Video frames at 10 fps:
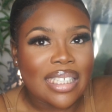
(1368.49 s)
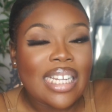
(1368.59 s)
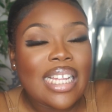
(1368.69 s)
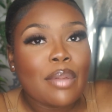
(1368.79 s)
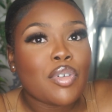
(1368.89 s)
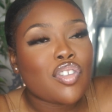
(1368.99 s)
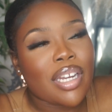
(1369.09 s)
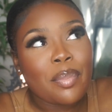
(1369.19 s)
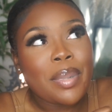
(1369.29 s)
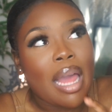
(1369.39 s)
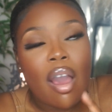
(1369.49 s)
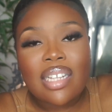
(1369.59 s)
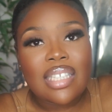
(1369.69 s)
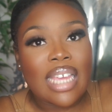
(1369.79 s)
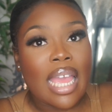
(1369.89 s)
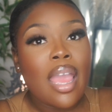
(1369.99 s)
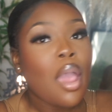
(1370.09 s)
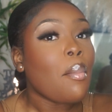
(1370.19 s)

They think I'm just trying to be like hard to get.